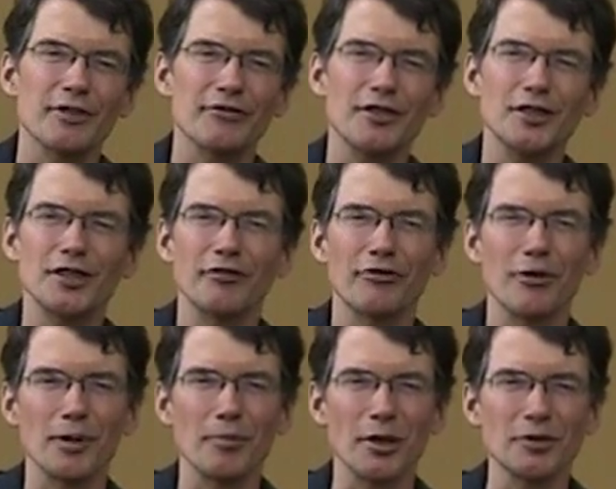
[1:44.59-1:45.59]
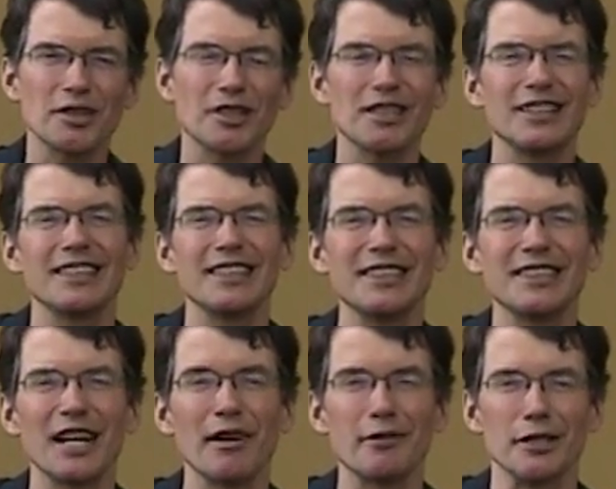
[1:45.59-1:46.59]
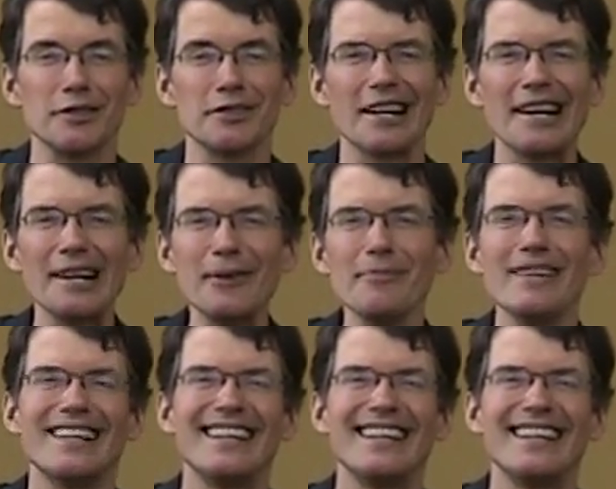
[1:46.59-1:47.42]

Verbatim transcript: first and foremost, is to have a good time.